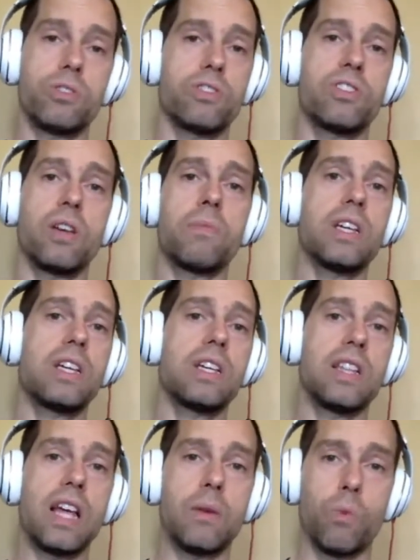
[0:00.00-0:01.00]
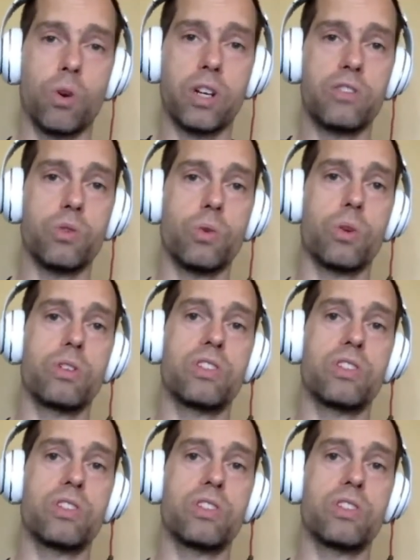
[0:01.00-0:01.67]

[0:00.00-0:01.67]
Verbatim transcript: There's something that I'm working towards.